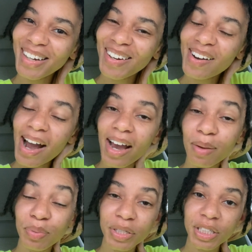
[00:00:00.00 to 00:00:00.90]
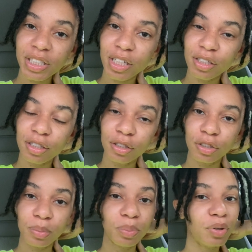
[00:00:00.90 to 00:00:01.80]
I appreciate your
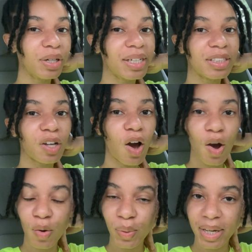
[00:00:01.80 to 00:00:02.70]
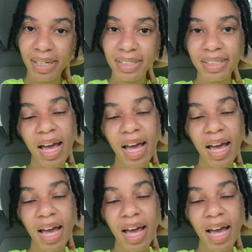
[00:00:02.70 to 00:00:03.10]
support as always.